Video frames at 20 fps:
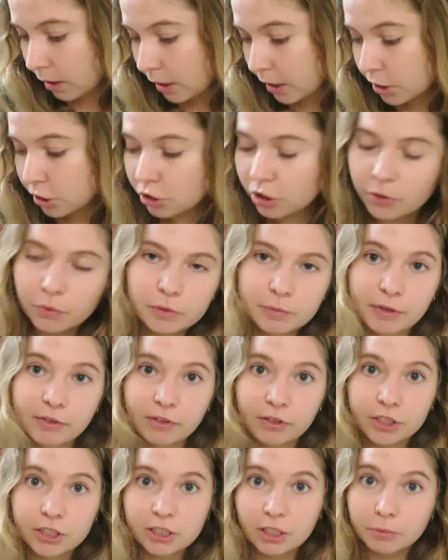History was my
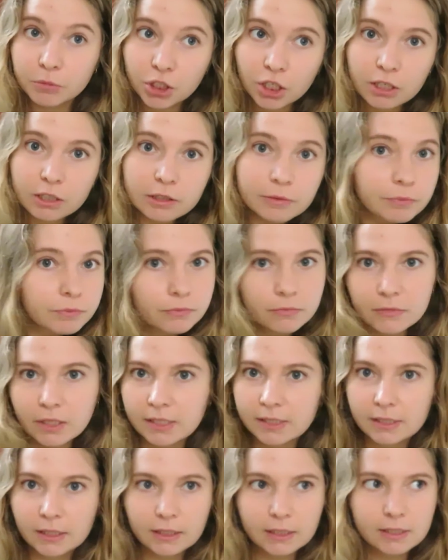favorite subject.
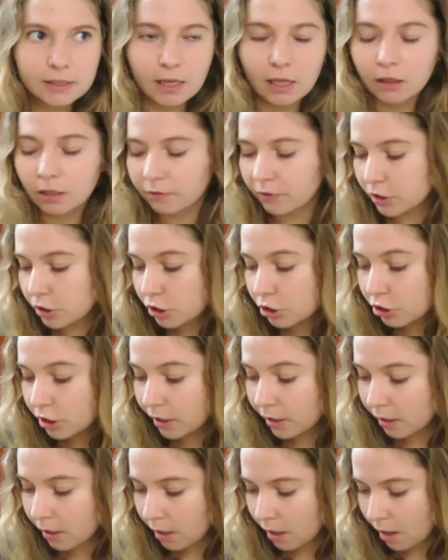It still is. I love
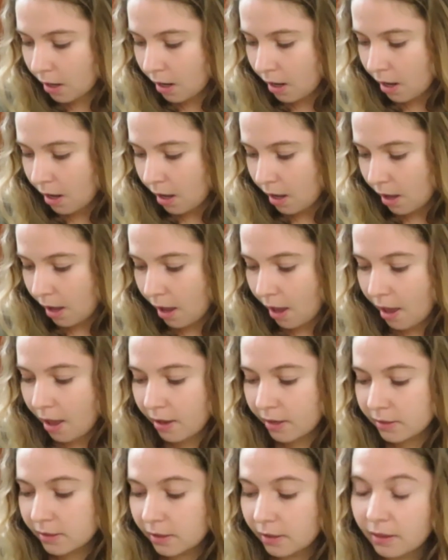history.
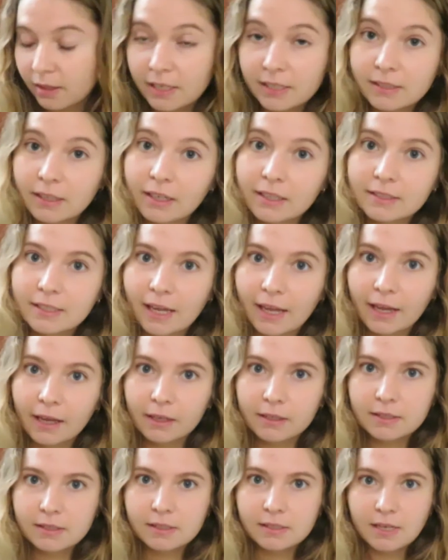And they say it
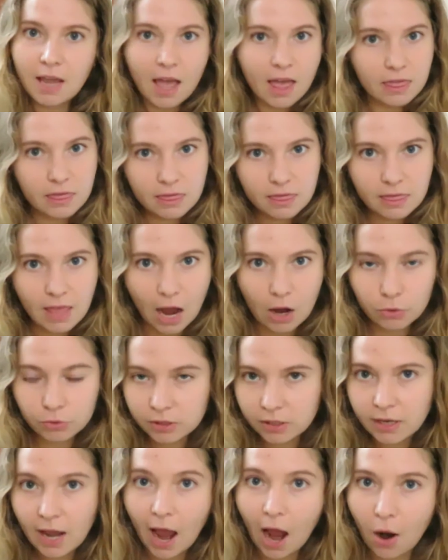takes
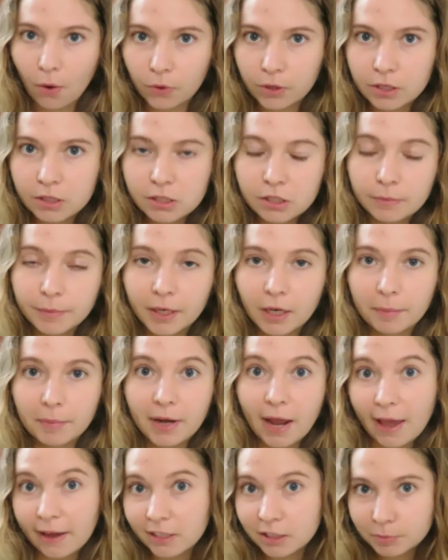10,000 hours to become
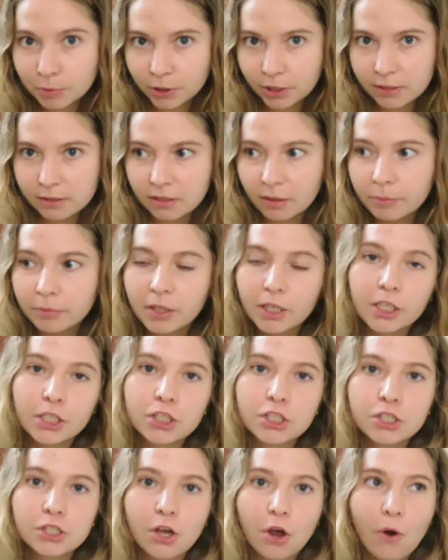an expert at
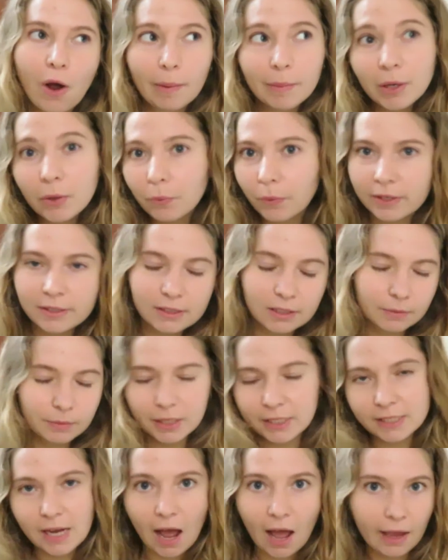something, so I'm not wasting
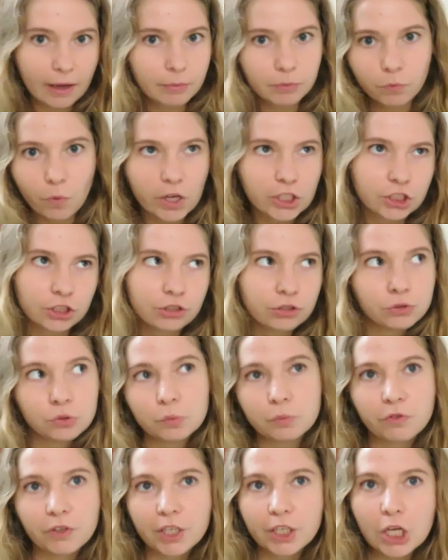my time watching
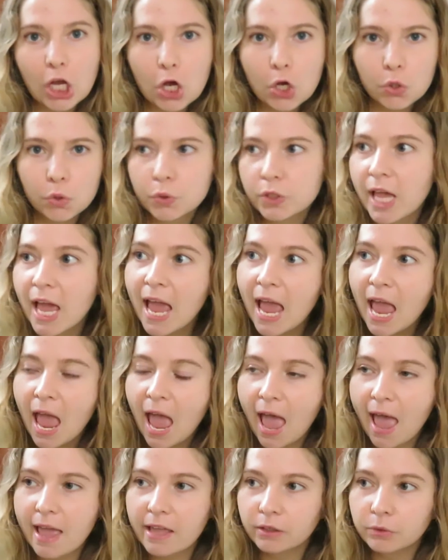YouTube videos
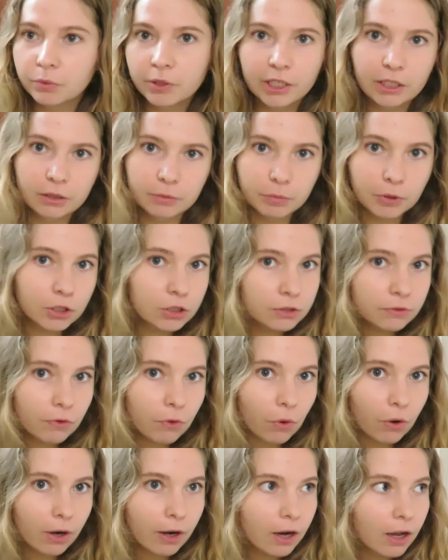and reading the Purse
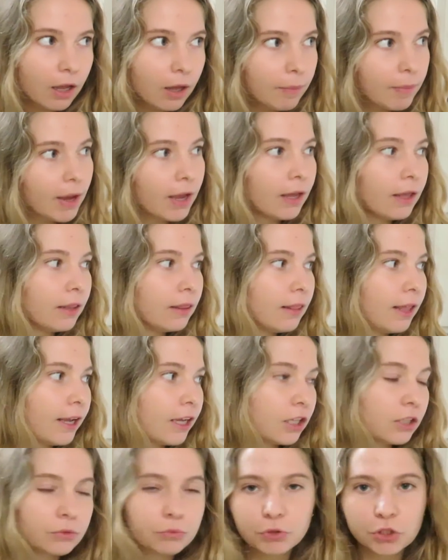Forum and
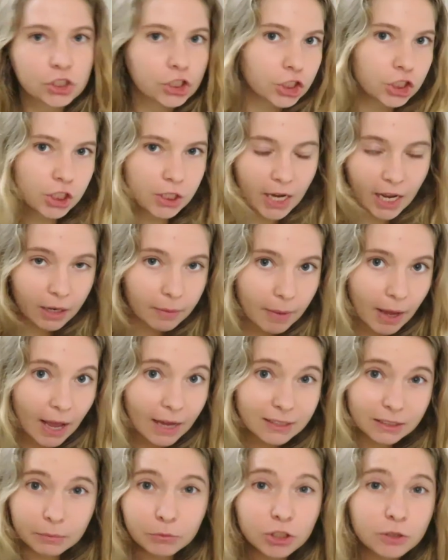like researching
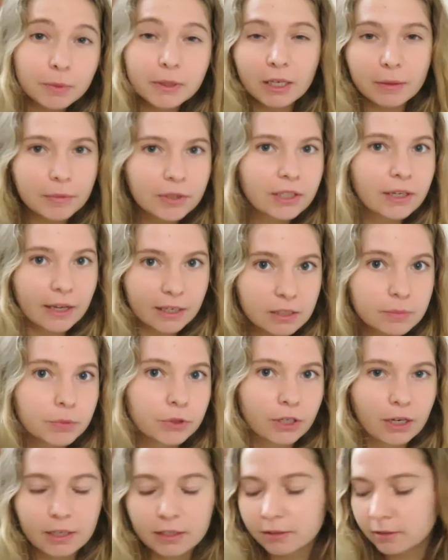handbags. I'm just becoming an
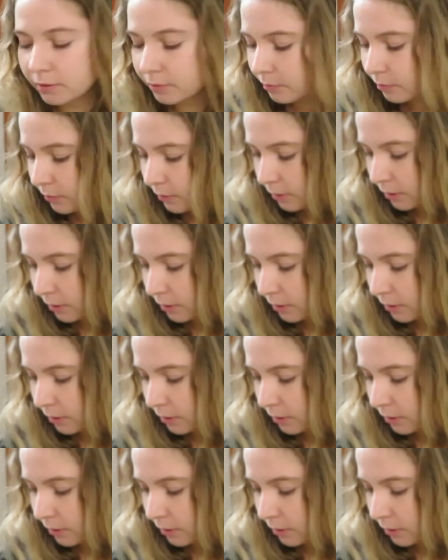expert at it.